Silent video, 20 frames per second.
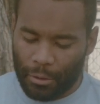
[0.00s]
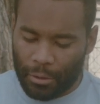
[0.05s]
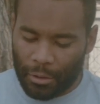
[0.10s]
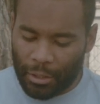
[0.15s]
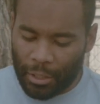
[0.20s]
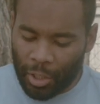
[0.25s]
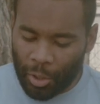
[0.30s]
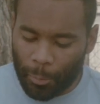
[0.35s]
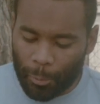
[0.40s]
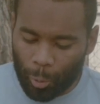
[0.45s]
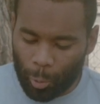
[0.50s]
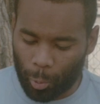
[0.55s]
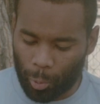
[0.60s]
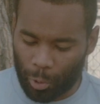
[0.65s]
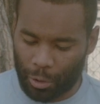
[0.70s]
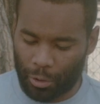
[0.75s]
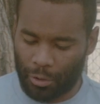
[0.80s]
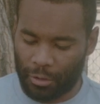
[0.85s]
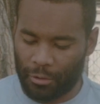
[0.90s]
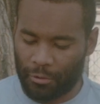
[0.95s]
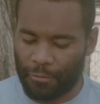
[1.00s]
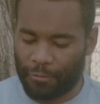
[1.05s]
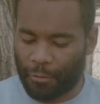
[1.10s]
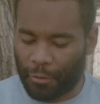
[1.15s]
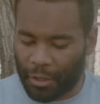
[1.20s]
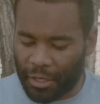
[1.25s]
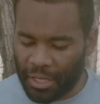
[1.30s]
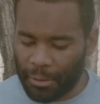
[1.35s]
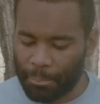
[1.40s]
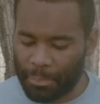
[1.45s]
The Hebrew word for
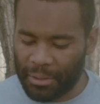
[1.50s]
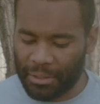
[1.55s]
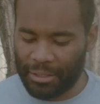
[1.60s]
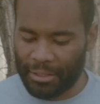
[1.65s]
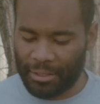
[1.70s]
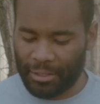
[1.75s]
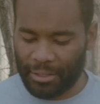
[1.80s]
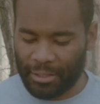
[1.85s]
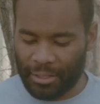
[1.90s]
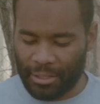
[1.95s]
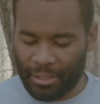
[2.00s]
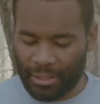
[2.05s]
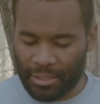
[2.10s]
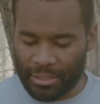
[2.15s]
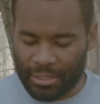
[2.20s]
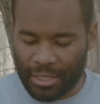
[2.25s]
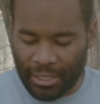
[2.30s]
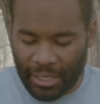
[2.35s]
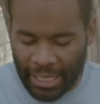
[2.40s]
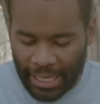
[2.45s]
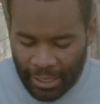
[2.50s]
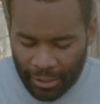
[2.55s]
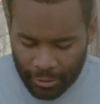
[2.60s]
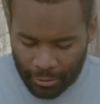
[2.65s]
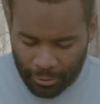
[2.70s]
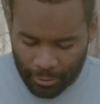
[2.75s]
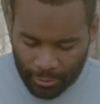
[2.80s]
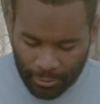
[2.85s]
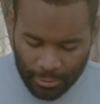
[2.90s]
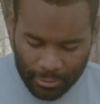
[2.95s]
company is
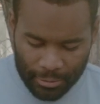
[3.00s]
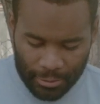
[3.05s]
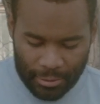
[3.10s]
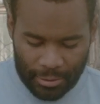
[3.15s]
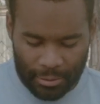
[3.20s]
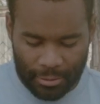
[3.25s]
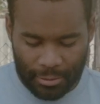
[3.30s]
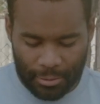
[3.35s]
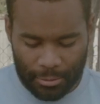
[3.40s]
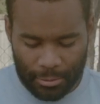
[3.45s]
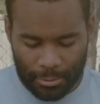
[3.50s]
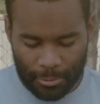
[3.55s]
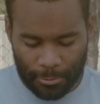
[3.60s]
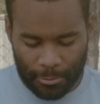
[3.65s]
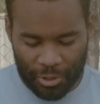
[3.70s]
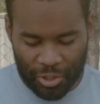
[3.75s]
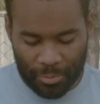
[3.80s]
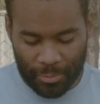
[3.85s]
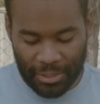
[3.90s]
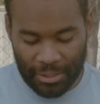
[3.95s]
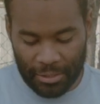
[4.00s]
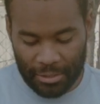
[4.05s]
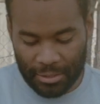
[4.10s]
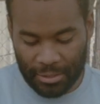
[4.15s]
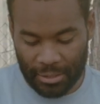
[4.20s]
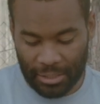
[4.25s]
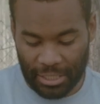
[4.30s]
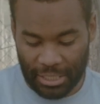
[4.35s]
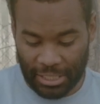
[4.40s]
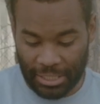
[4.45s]
kahel, which
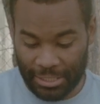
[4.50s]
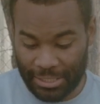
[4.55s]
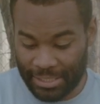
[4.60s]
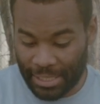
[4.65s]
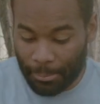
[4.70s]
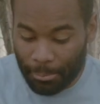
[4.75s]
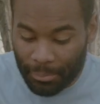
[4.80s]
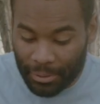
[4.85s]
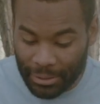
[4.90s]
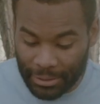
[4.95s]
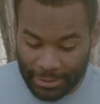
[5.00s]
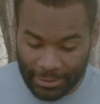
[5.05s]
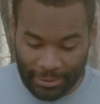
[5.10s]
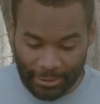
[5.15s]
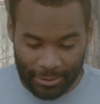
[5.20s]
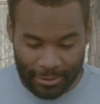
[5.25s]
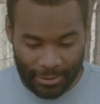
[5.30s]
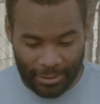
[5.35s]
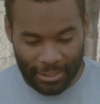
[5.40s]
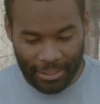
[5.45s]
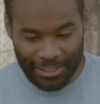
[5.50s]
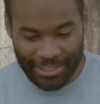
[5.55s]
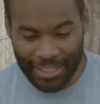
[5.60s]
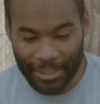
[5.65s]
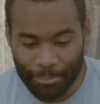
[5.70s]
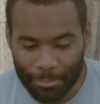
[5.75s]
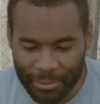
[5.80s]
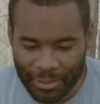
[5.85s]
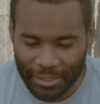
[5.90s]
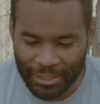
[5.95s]
means assembly
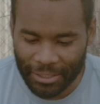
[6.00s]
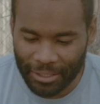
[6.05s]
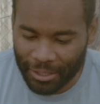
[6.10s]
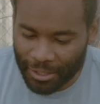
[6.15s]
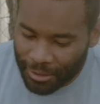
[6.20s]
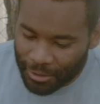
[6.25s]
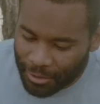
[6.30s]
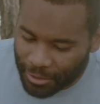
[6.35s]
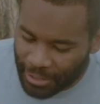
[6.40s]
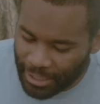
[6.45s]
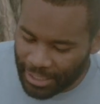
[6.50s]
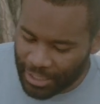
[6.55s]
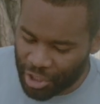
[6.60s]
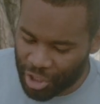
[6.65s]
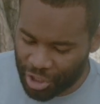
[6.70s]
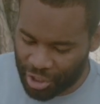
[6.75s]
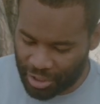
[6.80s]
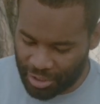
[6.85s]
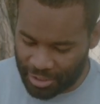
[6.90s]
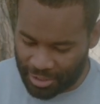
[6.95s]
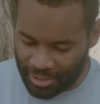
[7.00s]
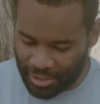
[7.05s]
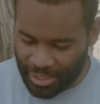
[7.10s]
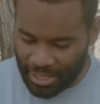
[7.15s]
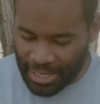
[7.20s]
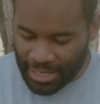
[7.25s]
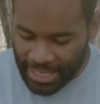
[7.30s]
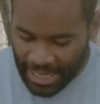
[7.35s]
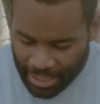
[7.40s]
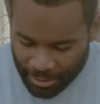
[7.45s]
company, congregation,
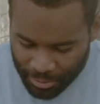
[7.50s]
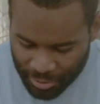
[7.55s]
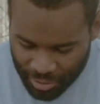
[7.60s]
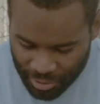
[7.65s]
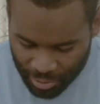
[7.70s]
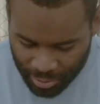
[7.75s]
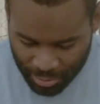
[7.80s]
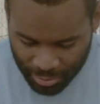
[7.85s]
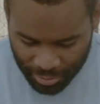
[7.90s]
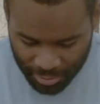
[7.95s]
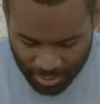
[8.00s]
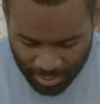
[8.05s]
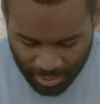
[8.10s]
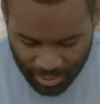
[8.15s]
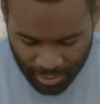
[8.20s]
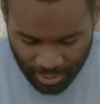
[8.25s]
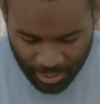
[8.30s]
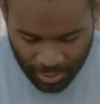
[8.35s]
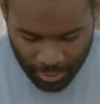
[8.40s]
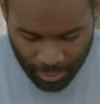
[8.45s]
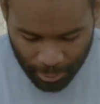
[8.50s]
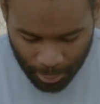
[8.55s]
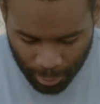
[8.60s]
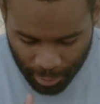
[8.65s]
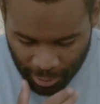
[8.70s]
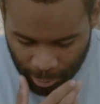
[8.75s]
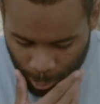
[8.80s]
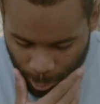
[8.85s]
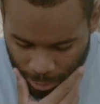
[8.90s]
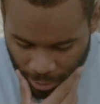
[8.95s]
council. The
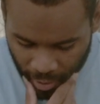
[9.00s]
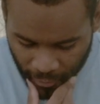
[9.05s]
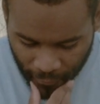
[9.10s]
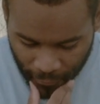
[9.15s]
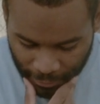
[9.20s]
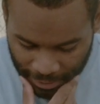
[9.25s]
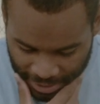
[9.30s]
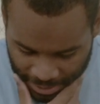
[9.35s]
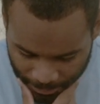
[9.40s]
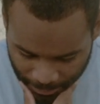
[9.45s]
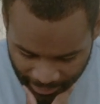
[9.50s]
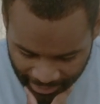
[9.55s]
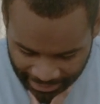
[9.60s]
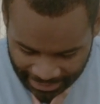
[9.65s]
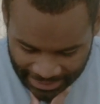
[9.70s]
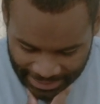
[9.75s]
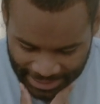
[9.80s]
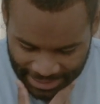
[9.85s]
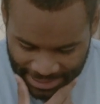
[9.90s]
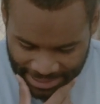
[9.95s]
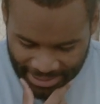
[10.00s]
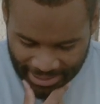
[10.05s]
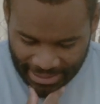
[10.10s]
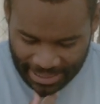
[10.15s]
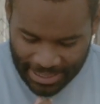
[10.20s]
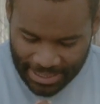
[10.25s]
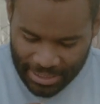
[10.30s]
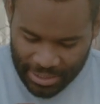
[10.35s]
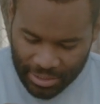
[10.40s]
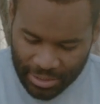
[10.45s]
Greek word for company is